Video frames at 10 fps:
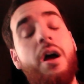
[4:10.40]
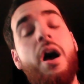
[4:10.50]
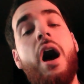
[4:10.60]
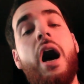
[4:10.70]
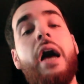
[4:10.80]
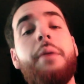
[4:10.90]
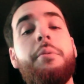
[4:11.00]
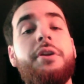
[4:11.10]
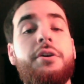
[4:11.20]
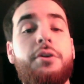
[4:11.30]
I am
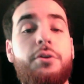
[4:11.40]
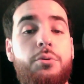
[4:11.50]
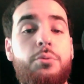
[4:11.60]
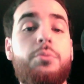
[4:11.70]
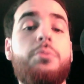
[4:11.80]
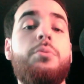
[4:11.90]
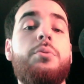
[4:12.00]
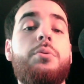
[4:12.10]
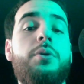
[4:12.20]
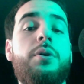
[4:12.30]
going to go
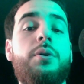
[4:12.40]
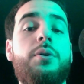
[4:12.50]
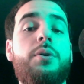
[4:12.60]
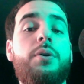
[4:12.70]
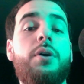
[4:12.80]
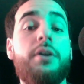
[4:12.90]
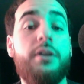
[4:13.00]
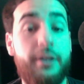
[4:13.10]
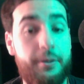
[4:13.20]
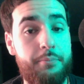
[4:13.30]
on a
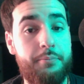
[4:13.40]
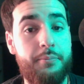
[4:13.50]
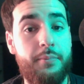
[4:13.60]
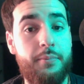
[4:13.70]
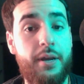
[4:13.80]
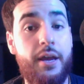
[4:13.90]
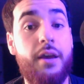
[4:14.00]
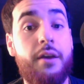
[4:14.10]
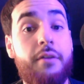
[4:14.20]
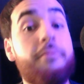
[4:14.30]
limb
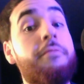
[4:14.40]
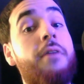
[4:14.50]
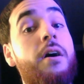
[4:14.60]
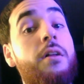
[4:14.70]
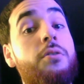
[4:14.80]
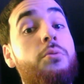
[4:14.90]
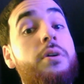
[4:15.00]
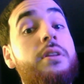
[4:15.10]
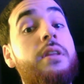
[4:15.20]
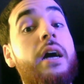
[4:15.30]
and follow
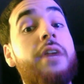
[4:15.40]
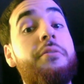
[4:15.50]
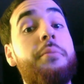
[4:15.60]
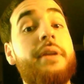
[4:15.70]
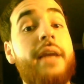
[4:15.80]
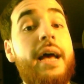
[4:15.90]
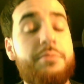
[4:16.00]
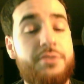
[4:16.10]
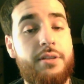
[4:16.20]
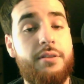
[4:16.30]
what Donovan McNabb
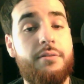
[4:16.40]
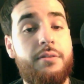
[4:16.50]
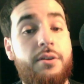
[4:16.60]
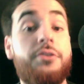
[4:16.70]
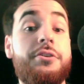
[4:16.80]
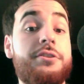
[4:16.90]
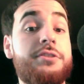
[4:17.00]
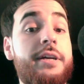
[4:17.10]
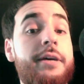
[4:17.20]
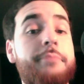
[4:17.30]
said earlier
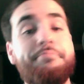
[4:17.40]
today.